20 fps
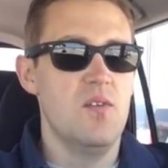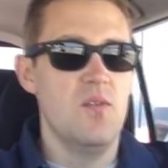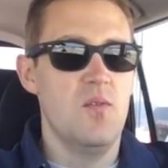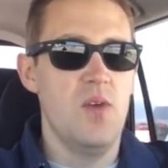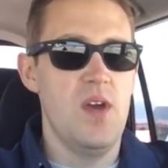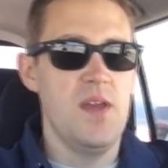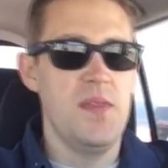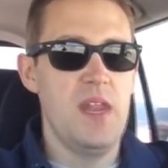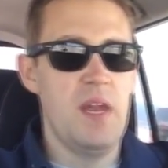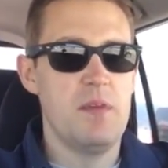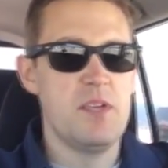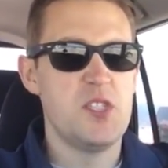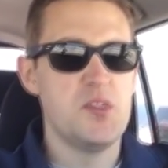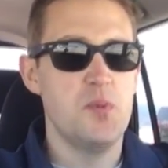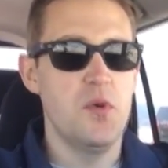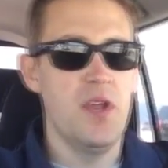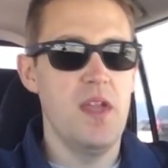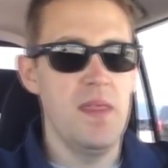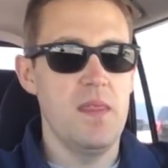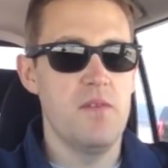we ended up
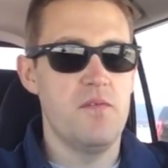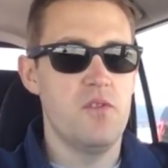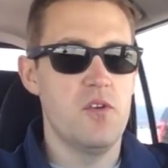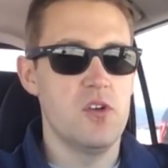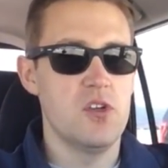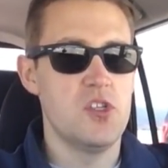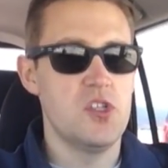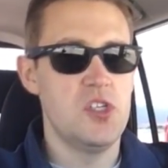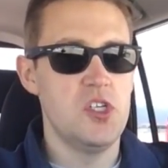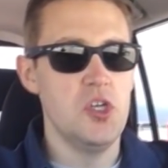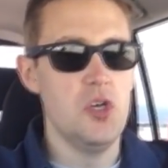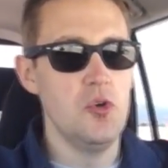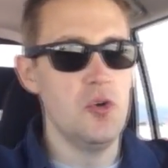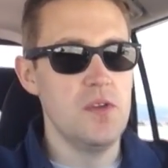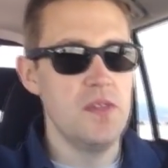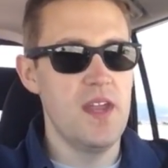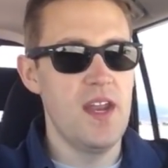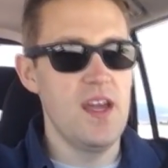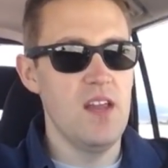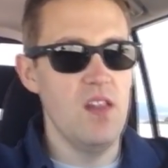splitting the first 2,
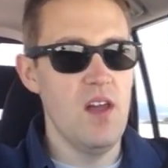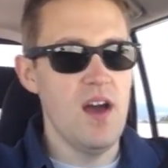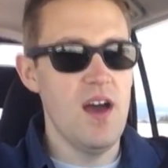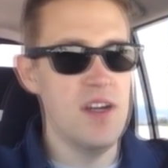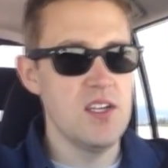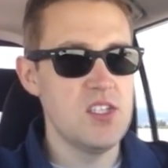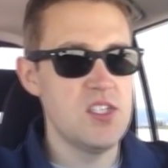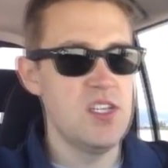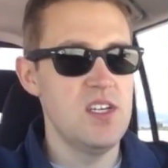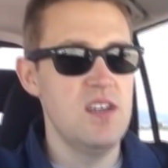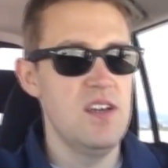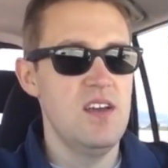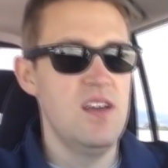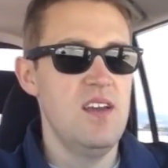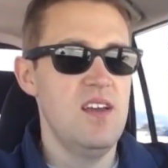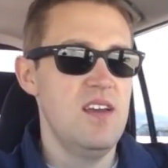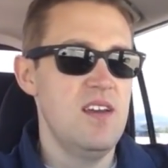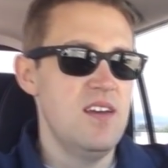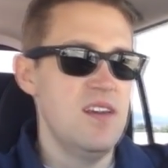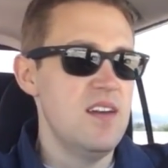and then I lost
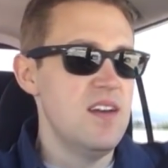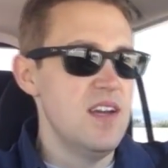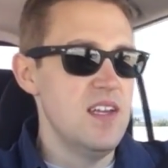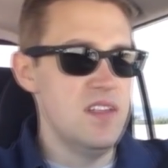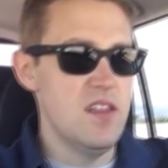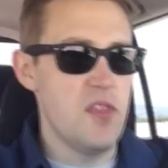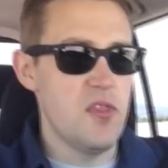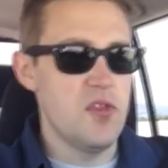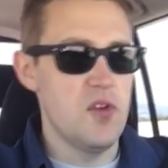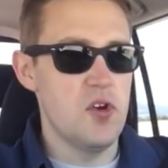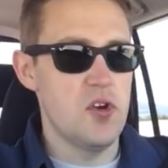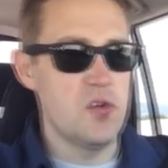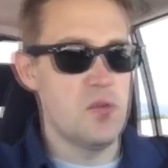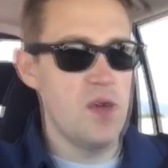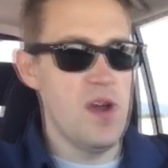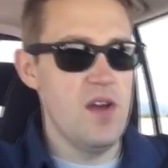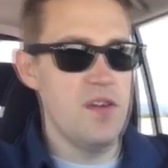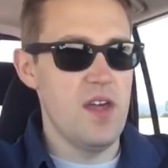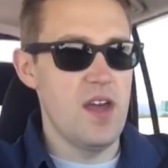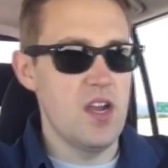in the 3rd
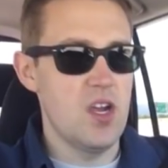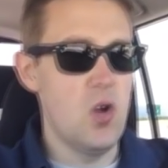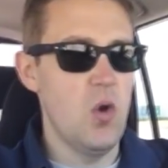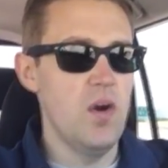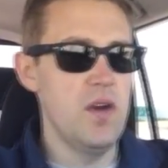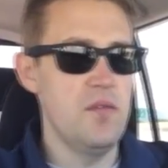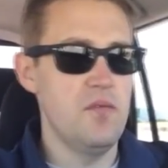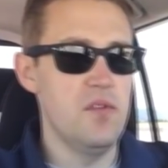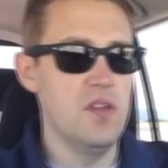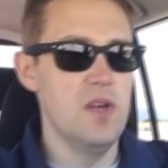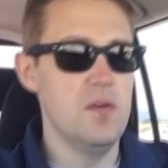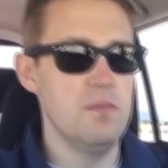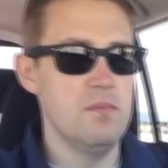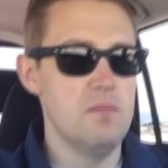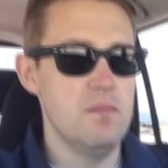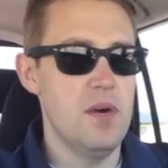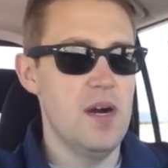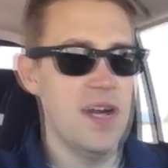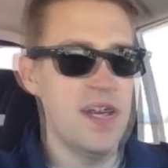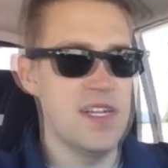round on a coin flip,
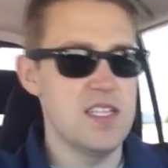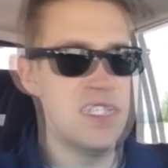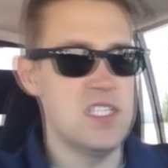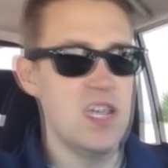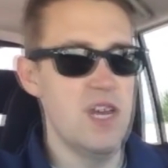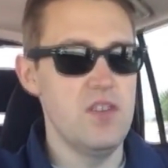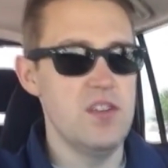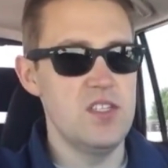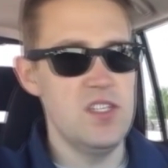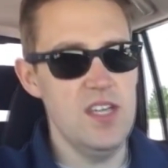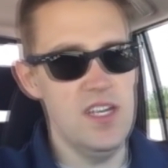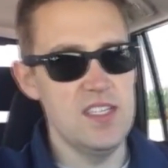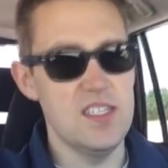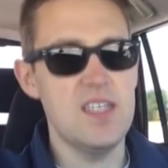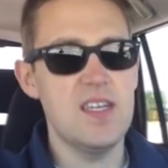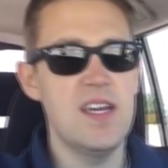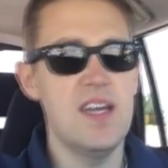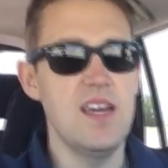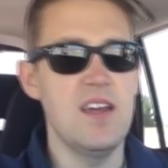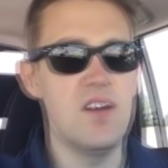pocket 7s
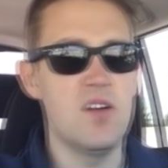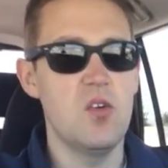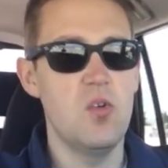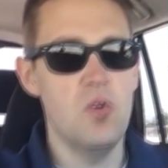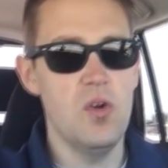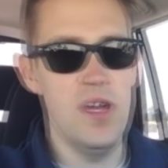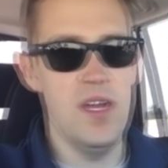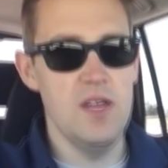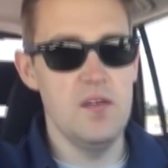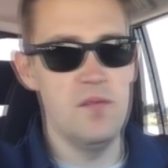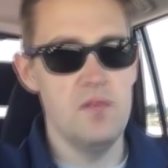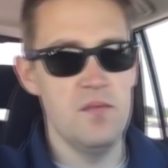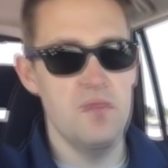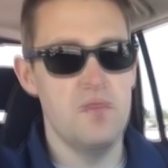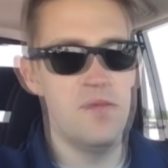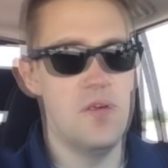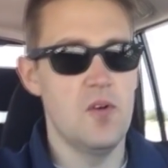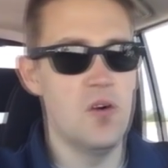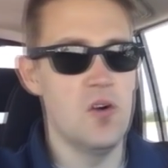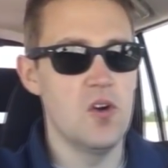against King Queen
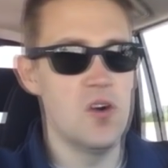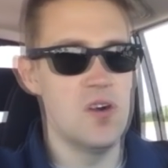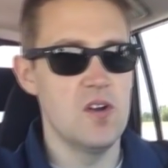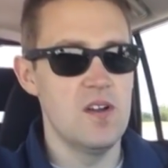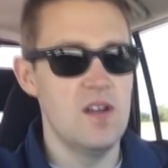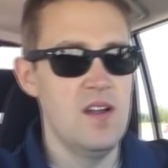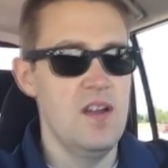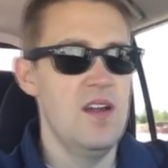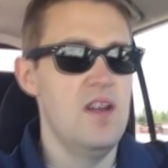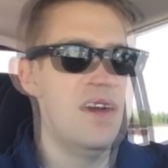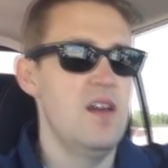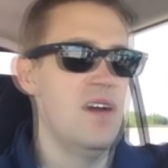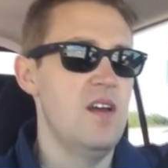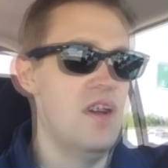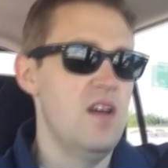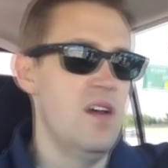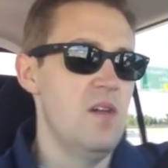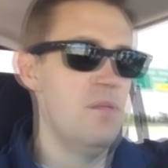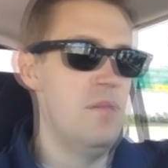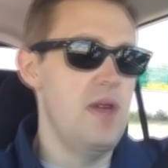for
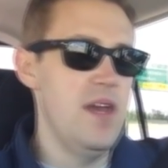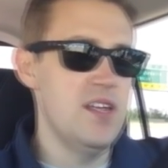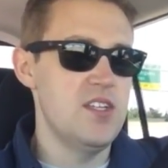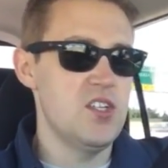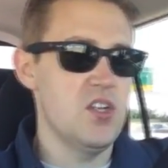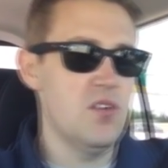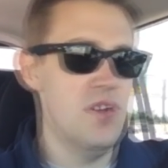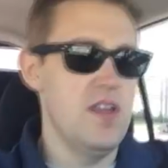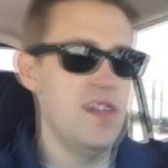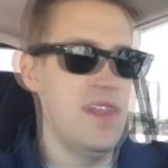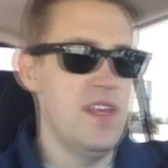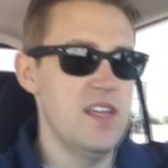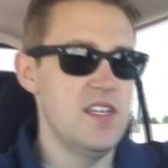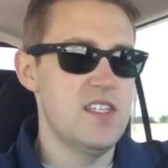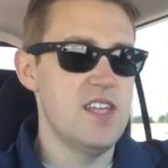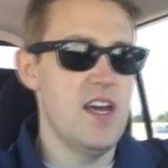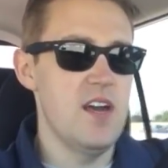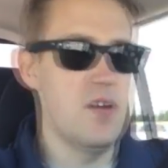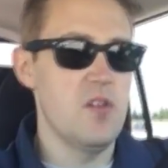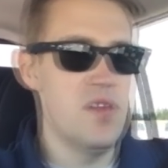basically the
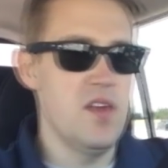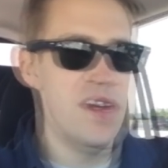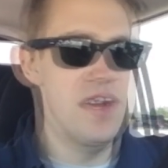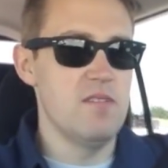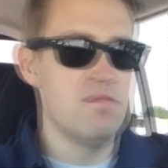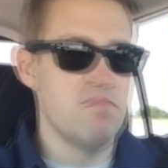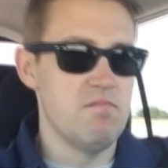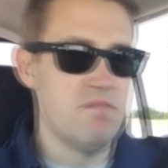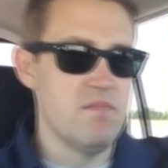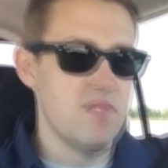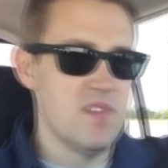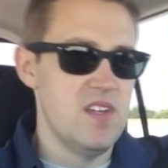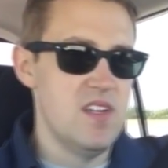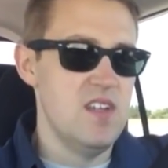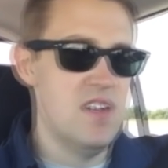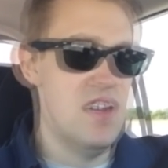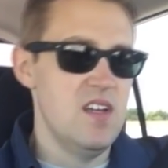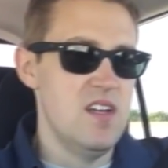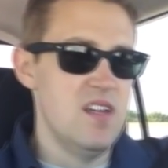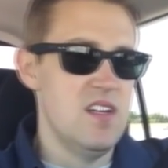entire thing.
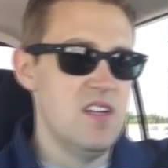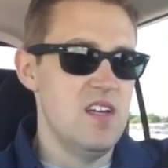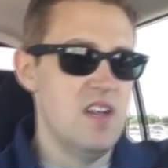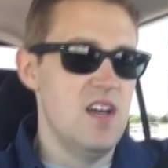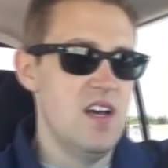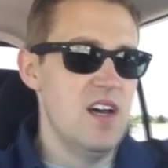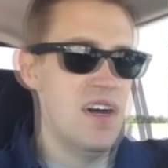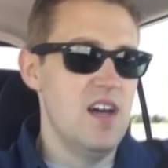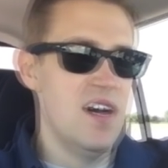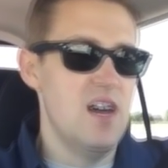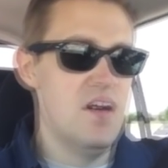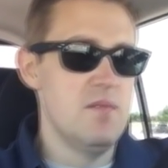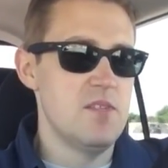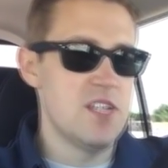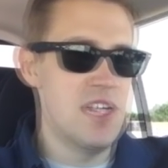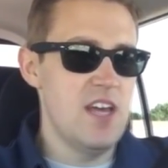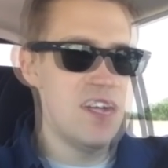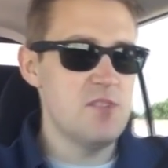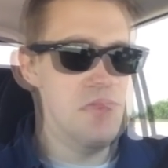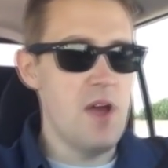
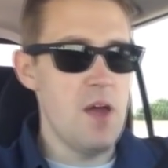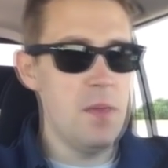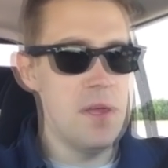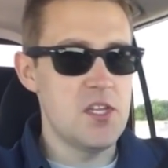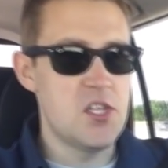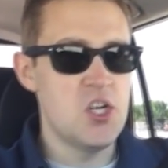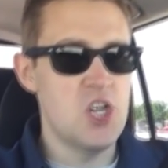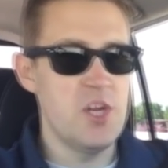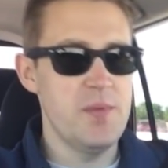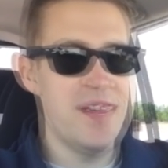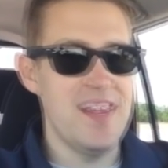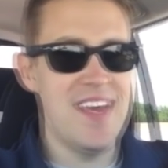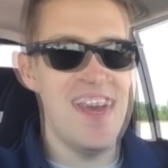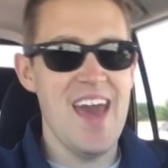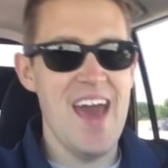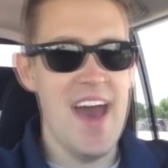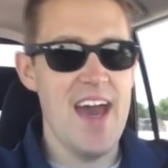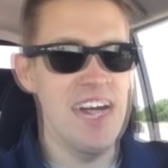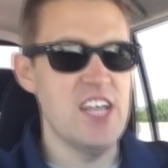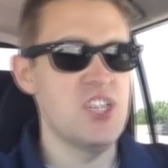So that's my only tournament
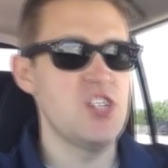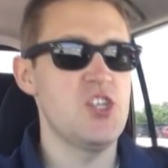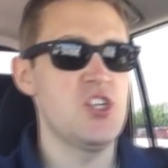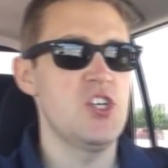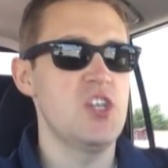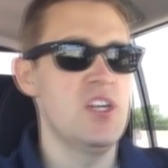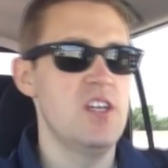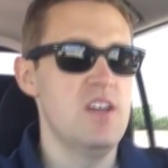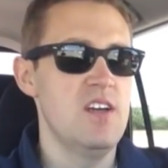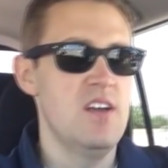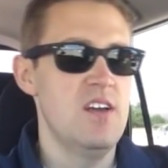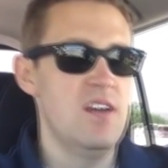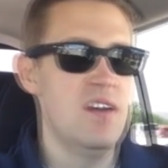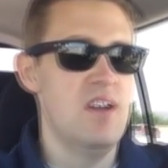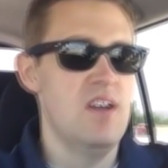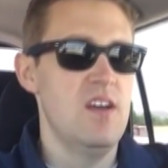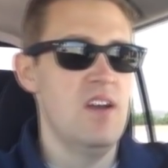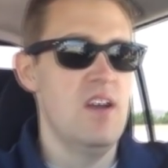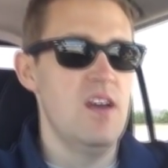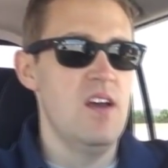cash.
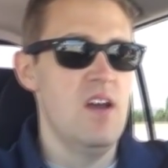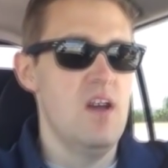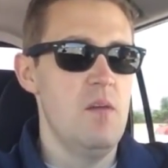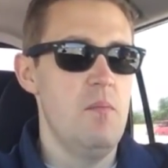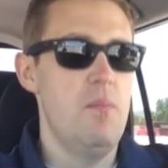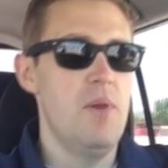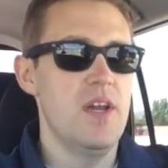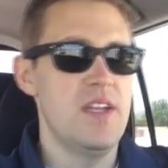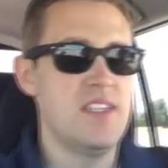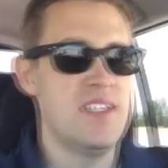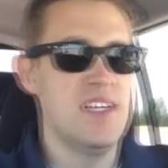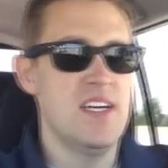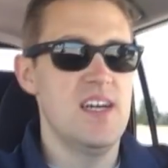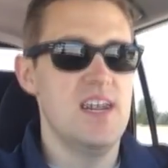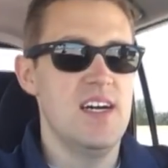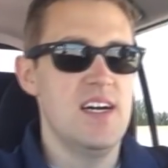But